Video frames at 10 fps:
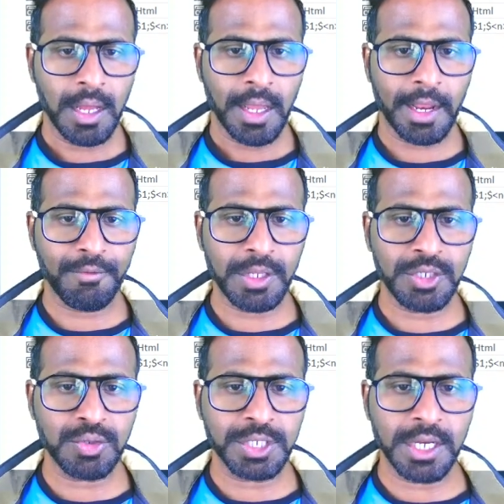And once
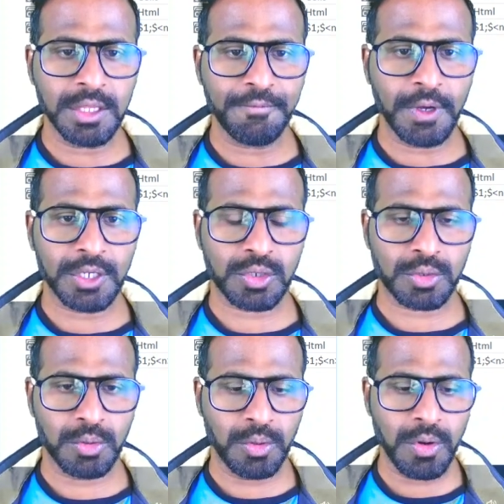you check the first
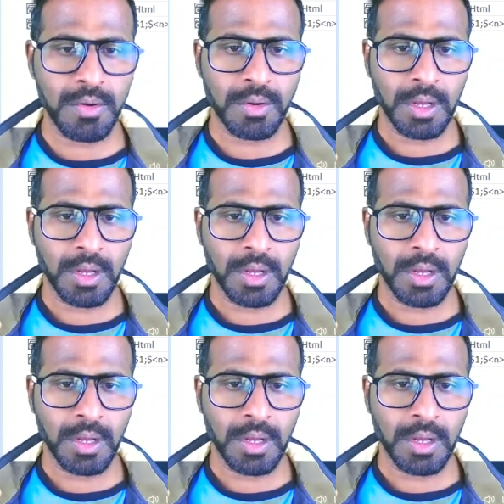row,